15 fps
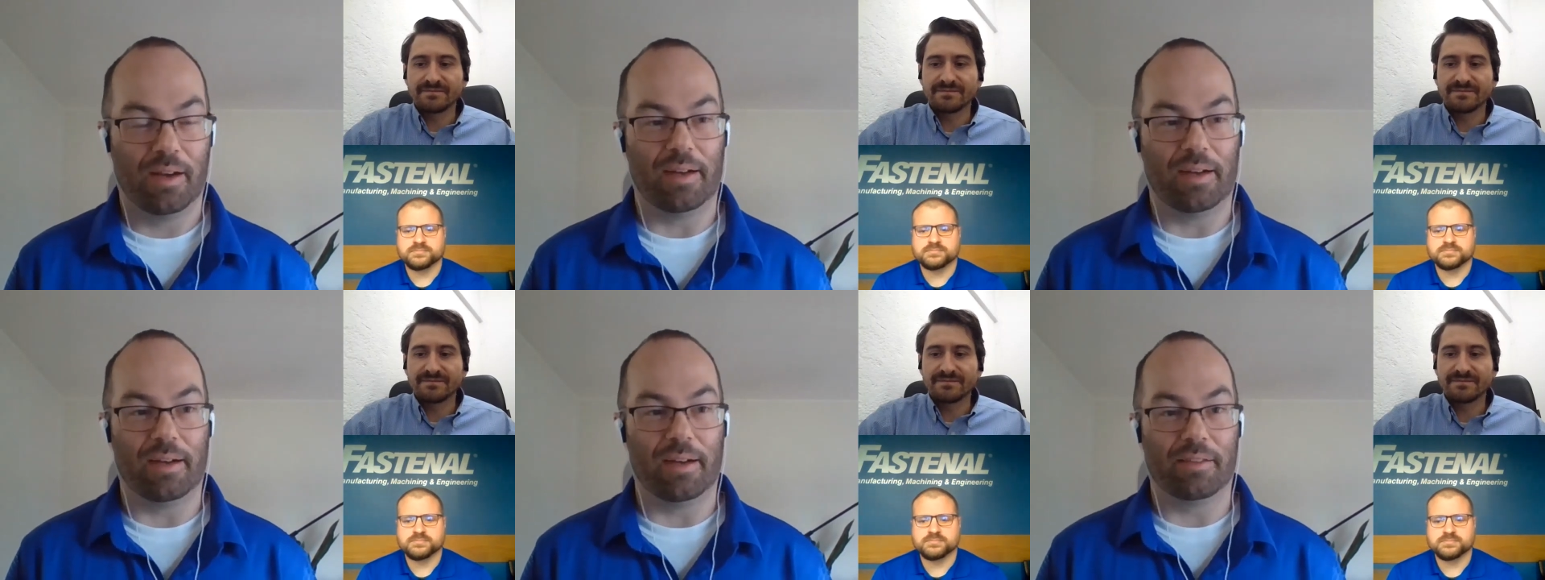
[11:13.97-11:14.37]

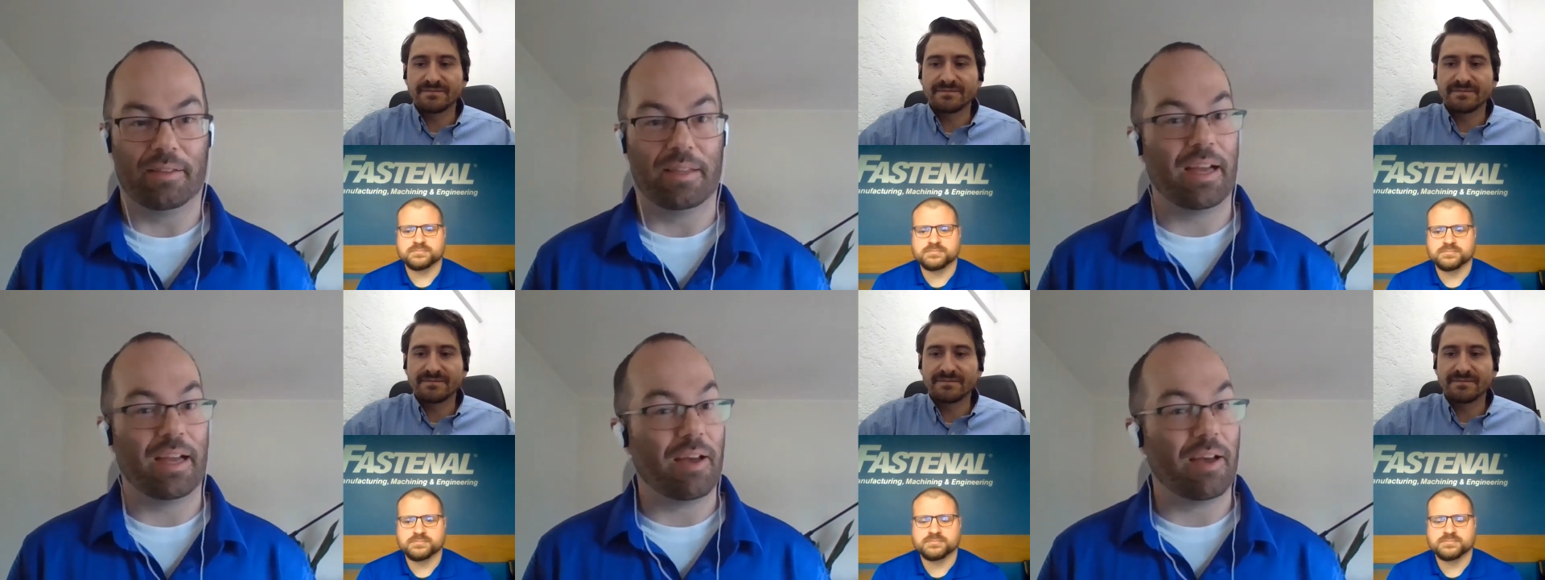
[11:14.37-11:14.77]
Speaker 1: Uh,
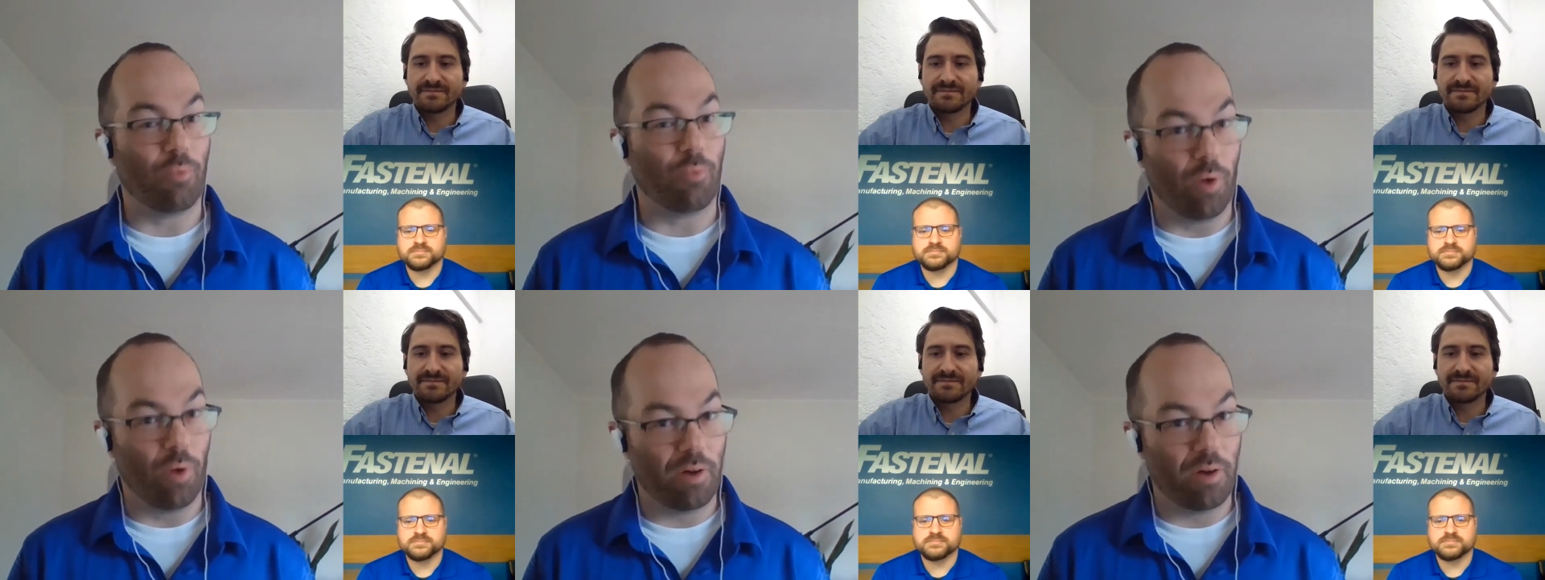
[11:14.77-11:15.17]
I think I
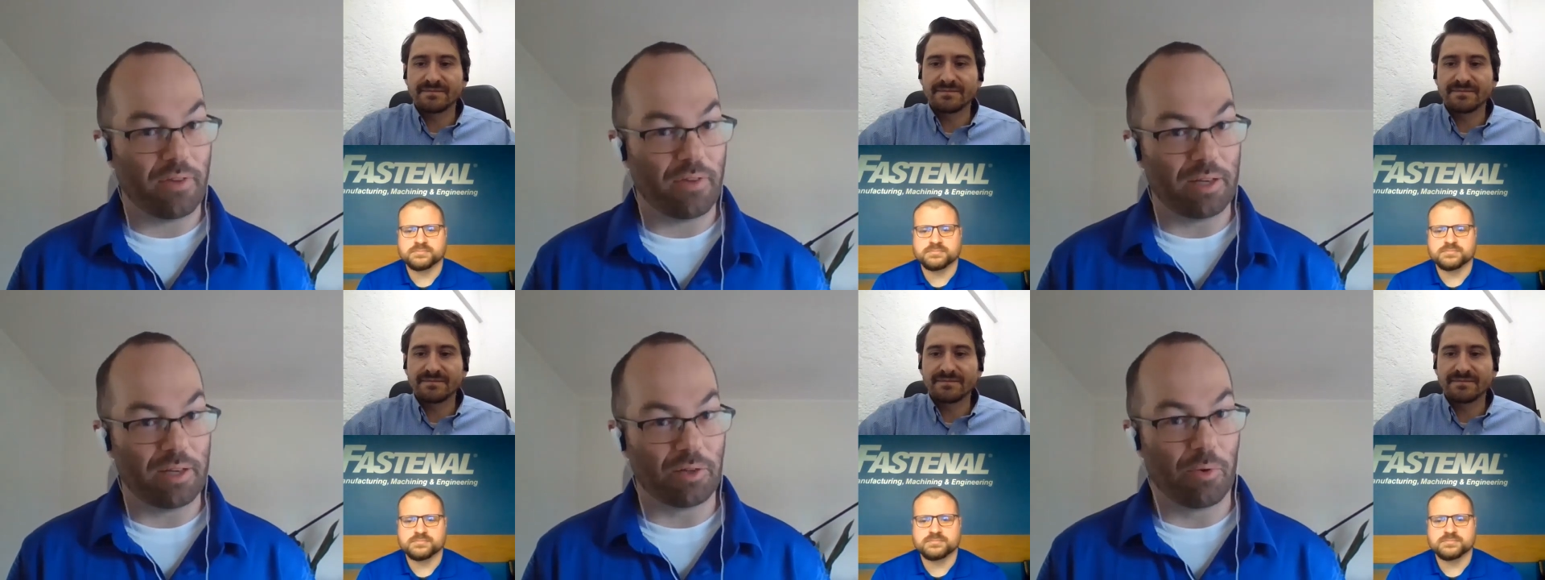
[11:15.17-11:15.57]
have
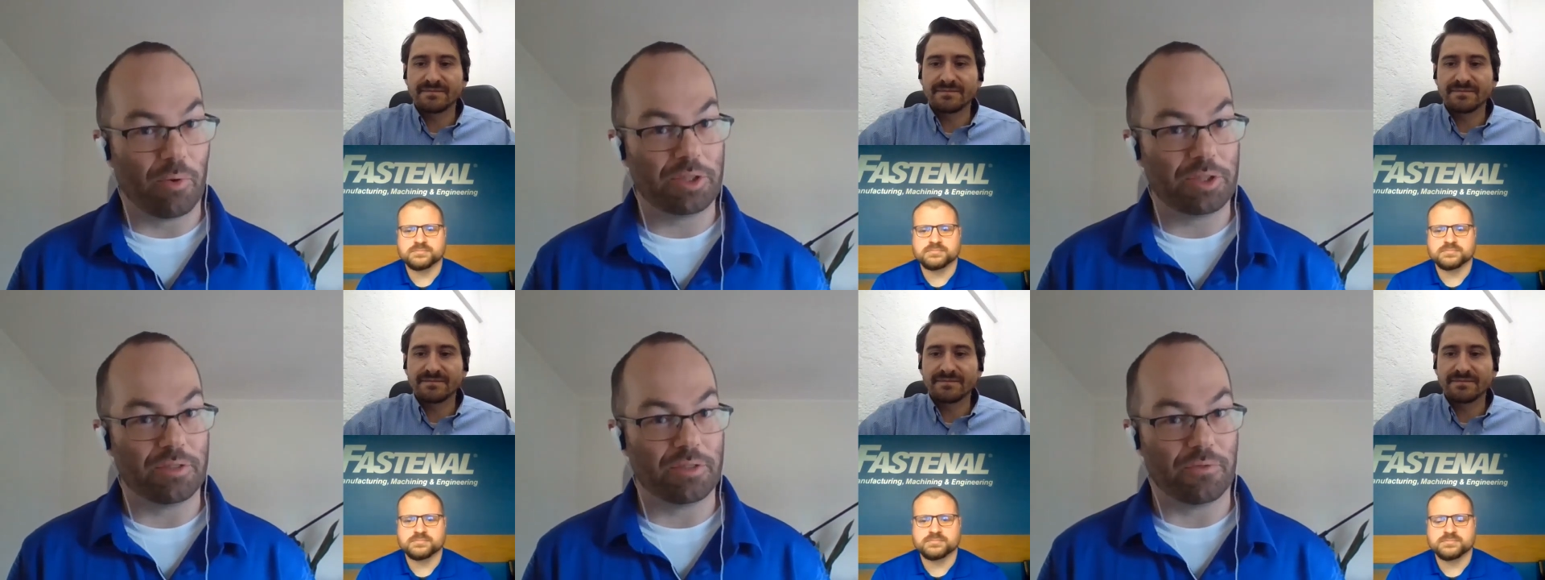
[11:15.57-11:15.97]
one final
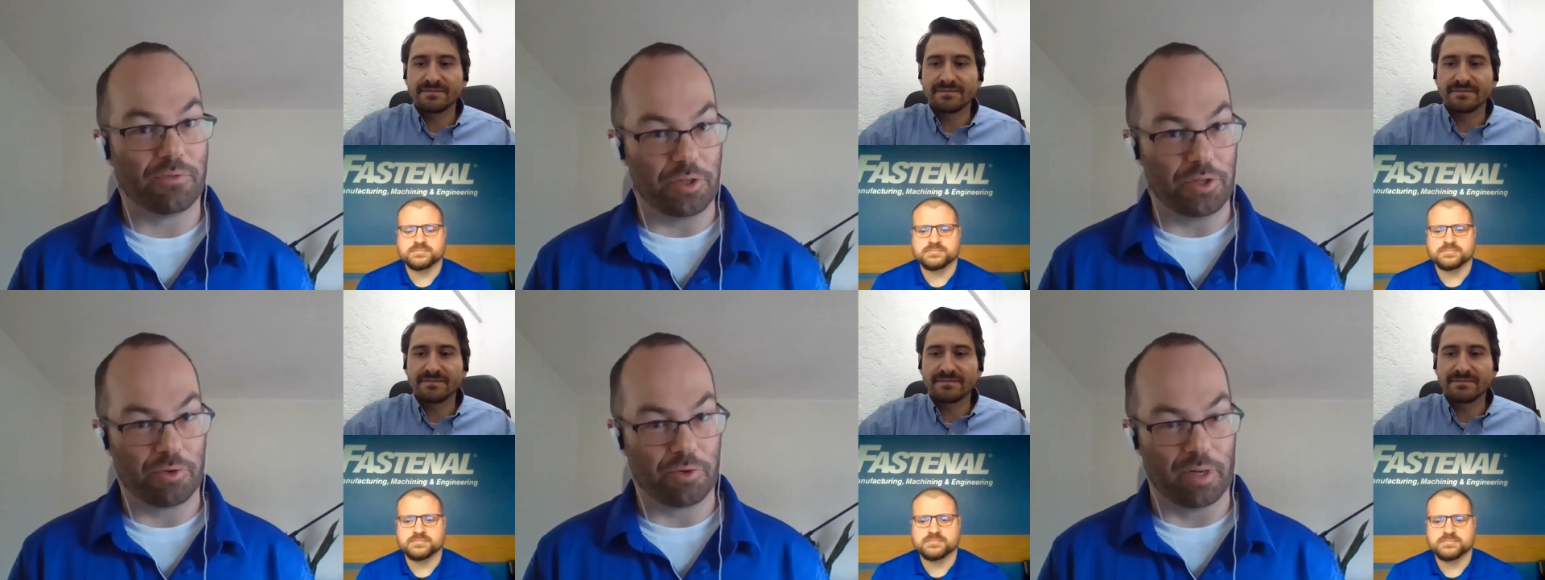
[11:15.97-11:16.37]

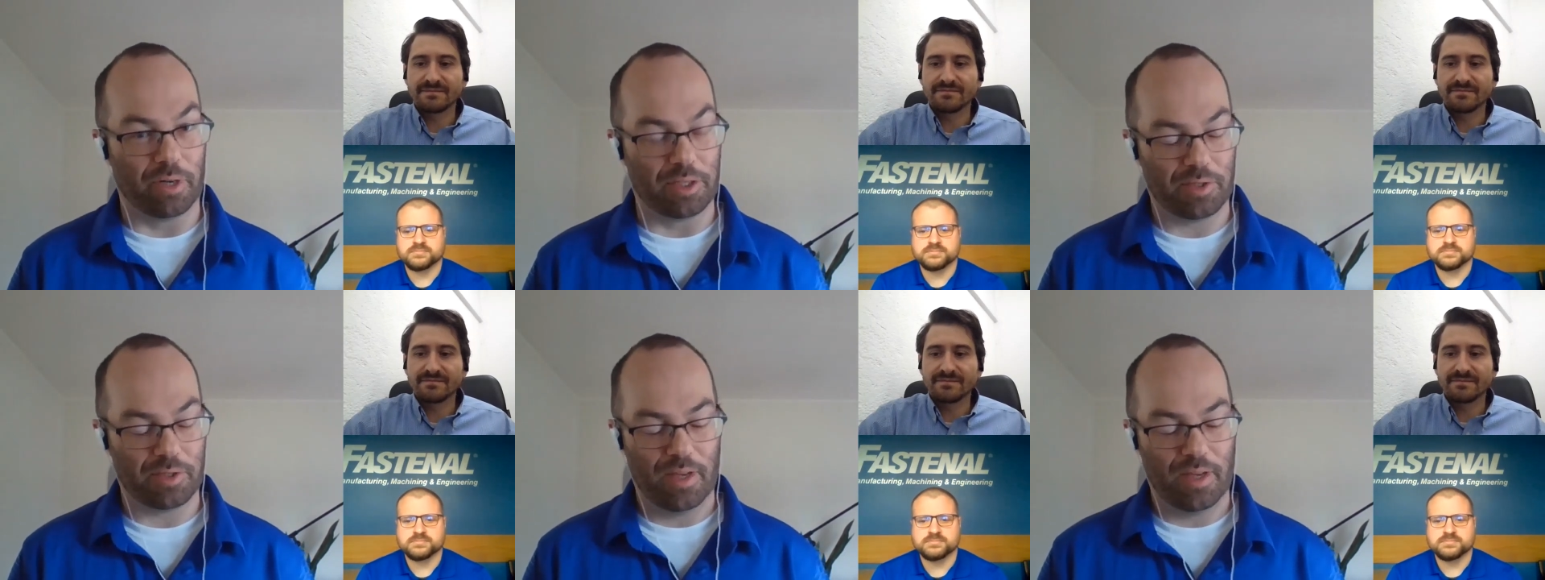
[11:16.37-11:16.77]
question for you,
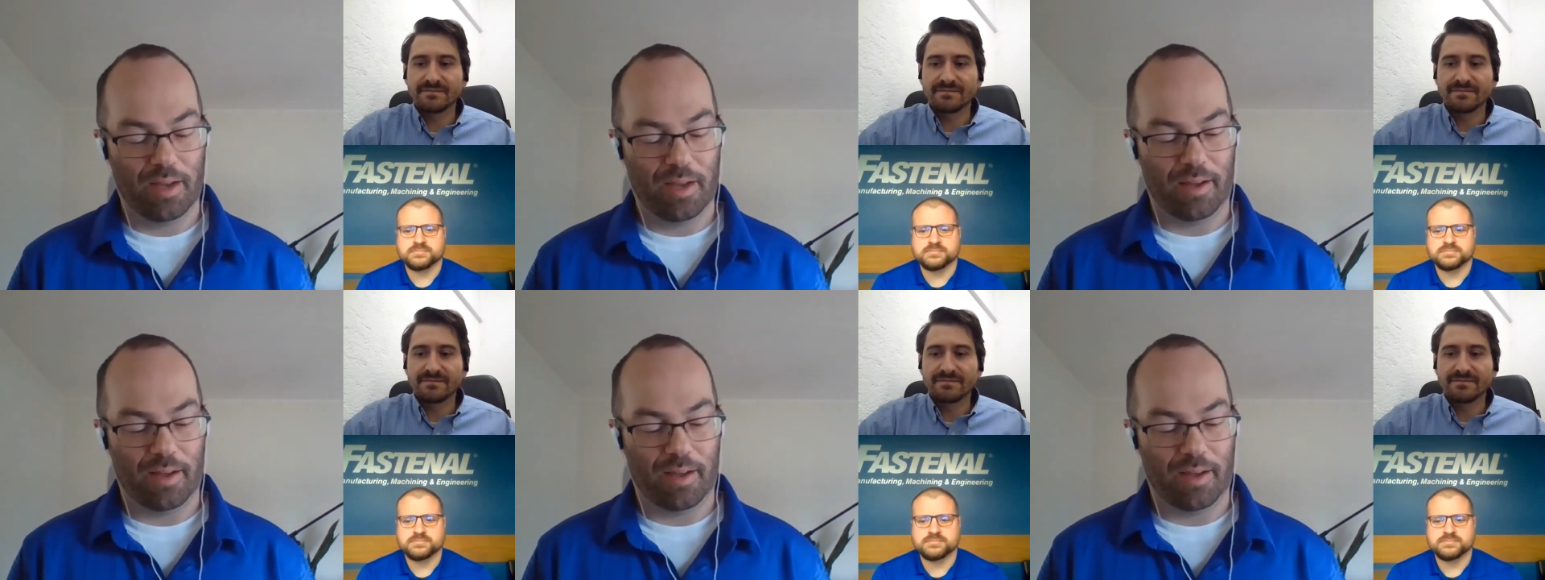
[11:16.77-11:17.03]
Chris.